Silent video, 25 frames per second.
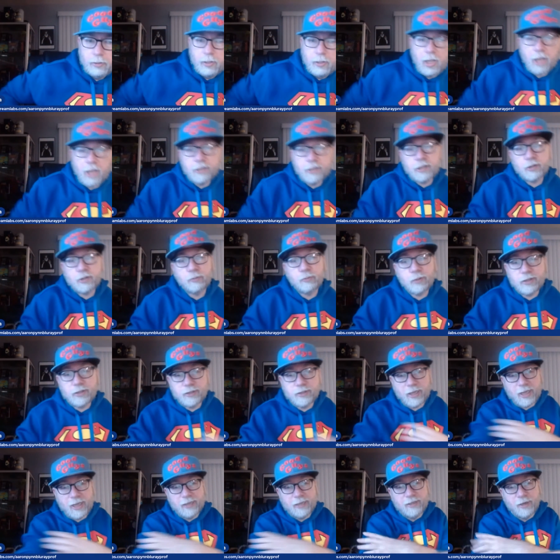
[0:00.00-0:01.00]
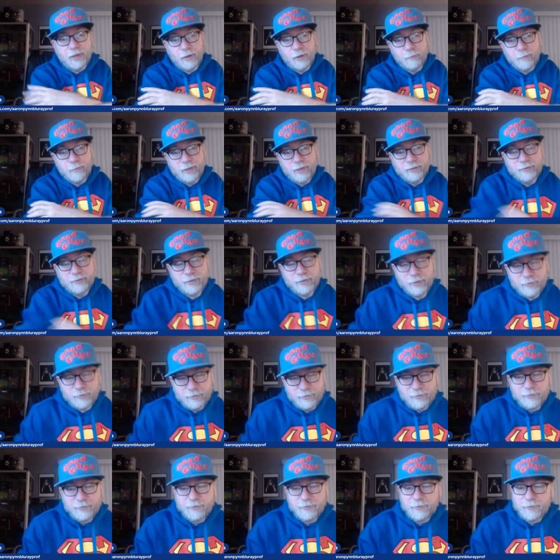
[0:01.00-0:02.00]
I just wish he had the armband.
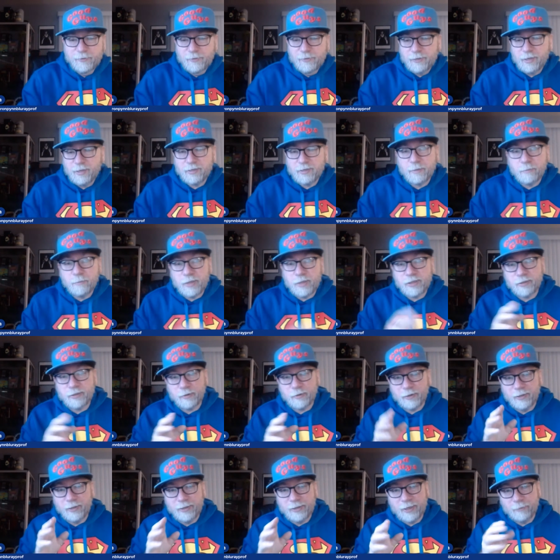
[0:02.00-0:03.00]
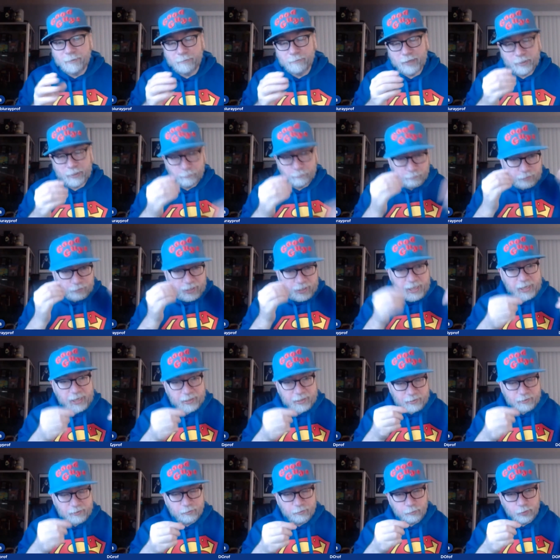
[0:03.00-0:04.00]
Because I missed out on that like
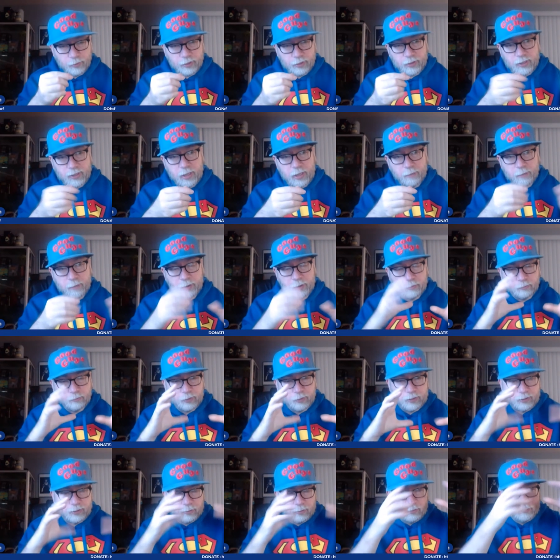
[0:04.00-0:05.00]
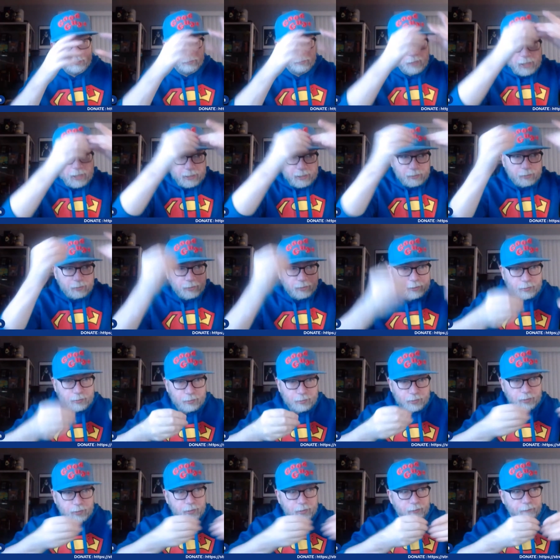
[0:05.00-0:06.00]
black comic with the black like
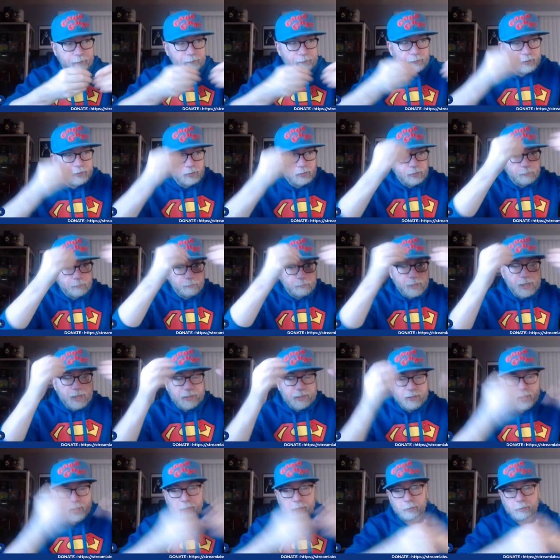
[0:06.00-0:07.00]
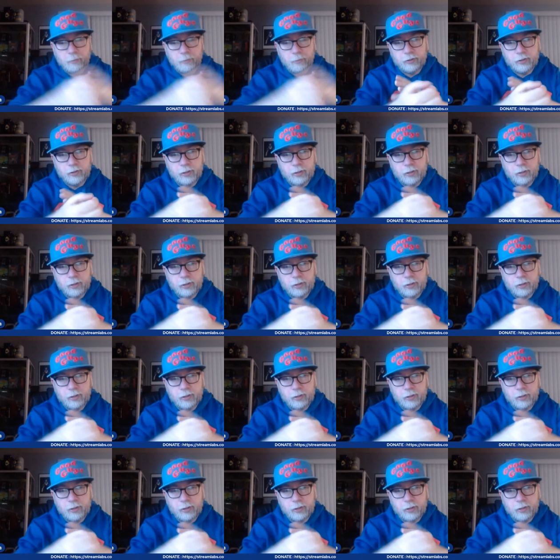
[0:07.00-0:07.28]
bag comic with